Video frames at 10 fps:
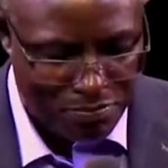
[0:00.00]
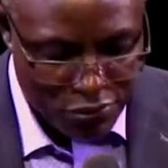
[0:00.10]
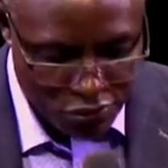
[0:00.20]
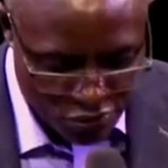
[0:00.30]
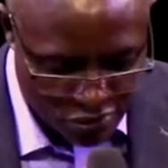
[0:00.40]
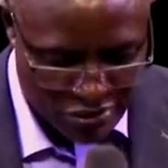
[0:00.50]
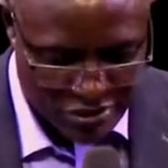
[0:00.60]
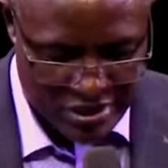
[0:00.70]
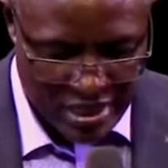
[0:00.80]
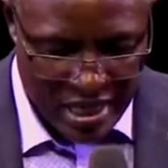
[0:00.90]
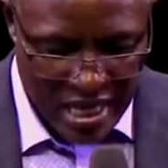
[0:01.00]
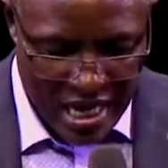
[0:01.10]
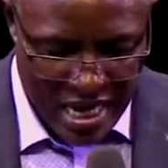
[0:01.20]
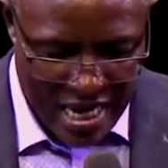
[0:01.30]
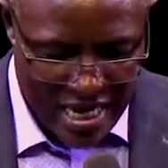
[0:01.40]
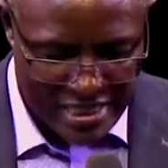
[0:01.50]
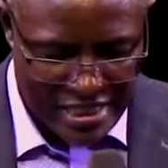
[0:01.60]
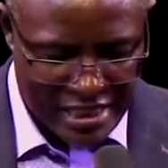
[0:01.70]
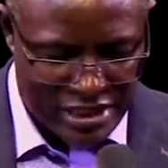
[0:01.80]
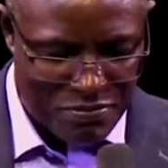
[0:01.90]
prunes,
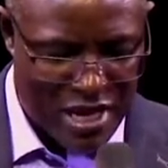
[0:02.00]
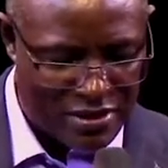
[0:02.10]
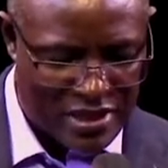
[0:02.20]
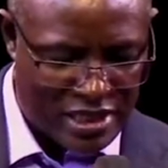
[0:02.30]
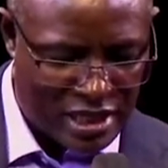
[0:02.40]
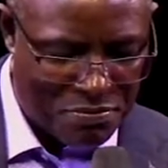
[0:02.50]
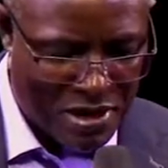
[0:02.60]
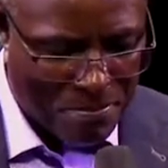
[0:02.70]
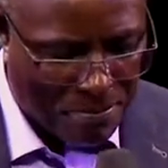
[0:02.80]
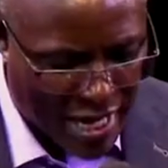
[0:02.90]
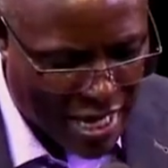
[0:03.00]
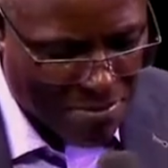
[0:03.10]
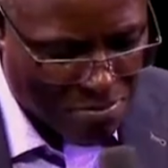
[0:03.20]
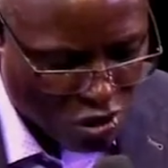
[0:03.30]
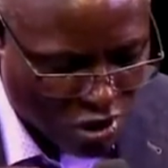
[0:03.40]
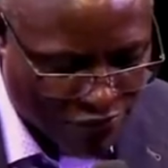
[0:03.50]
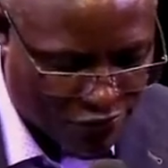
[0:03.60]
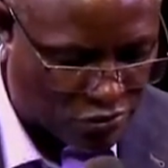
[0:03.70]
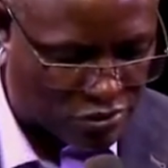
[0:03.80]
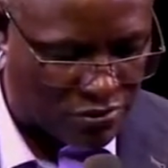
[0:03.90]
and it may that it may bear more
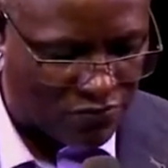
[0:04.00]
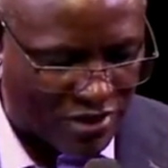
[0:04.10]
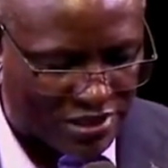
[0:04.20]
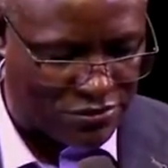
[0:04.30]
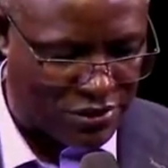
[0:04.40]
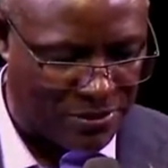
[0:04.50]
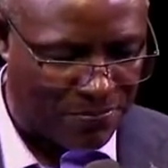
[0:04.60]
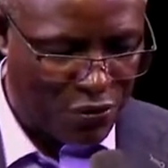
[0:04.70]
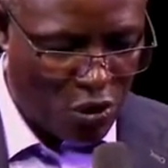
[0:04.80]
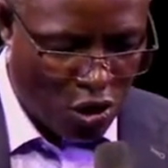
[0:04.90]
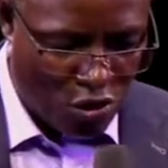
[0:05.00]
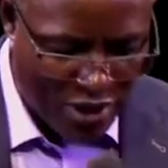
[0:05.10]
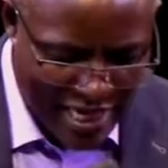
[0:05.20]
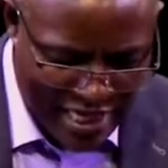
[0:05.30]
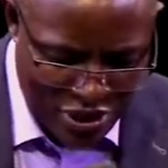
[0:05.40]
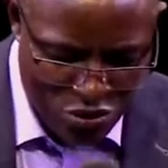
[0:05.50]
fruit. Verse 3. Already